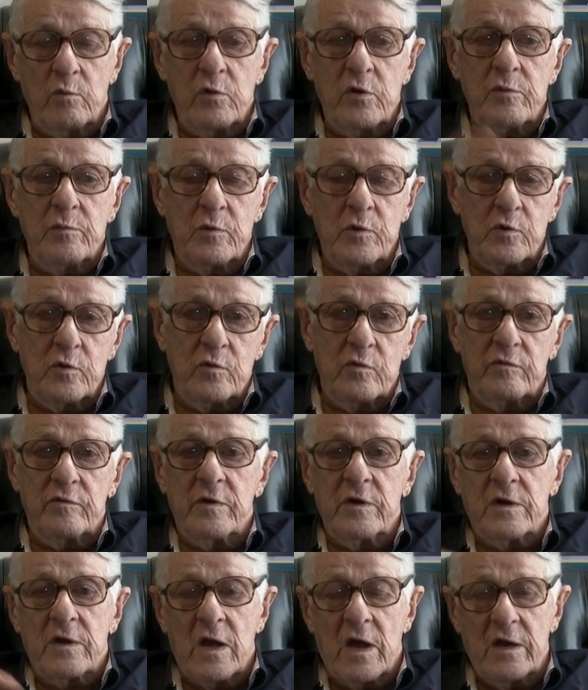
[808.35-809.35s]
And we
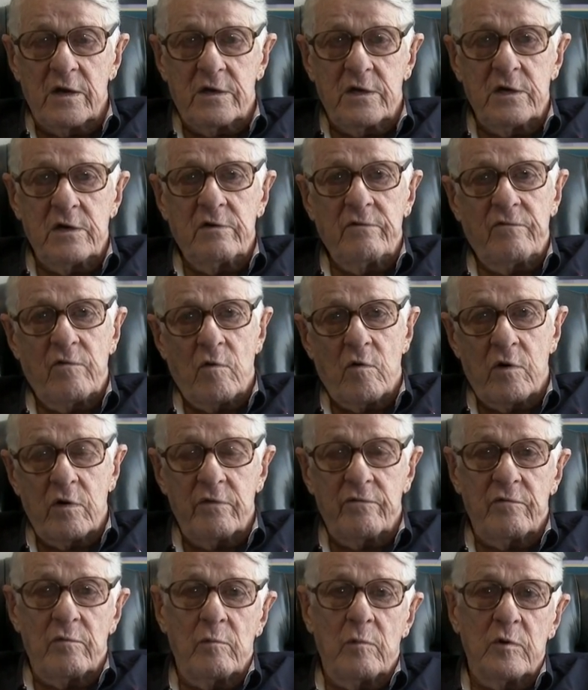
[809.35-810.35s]
moved in
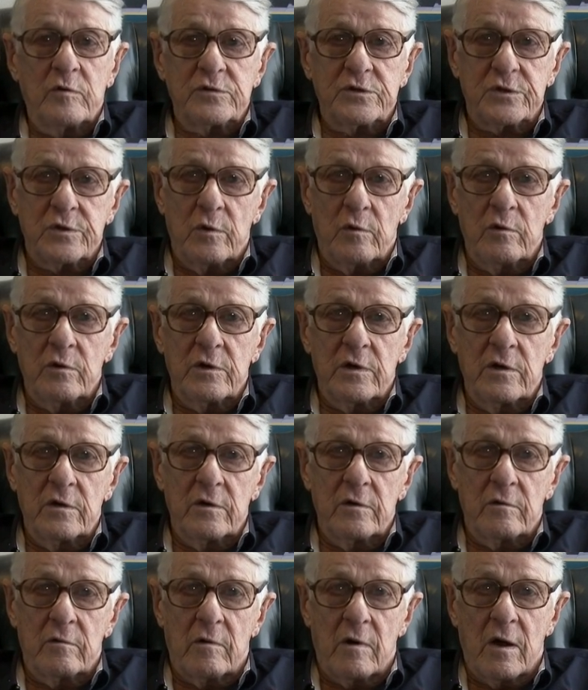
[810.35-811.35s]
1940 from
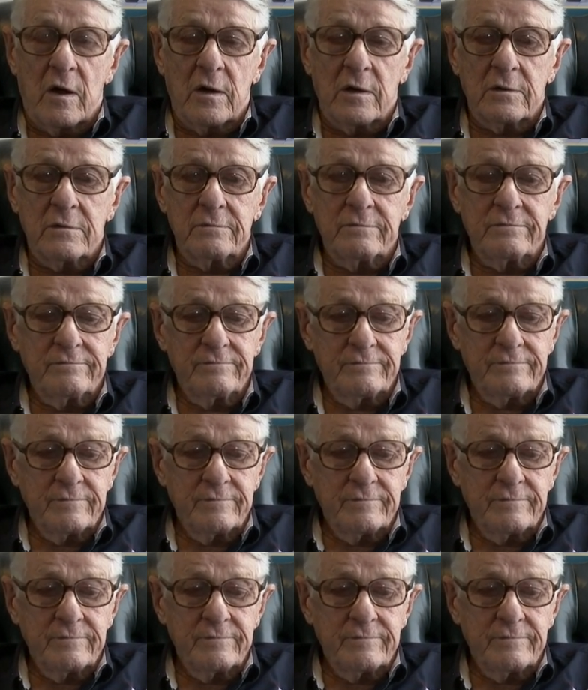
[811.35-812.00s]
Osceola to Little Rock.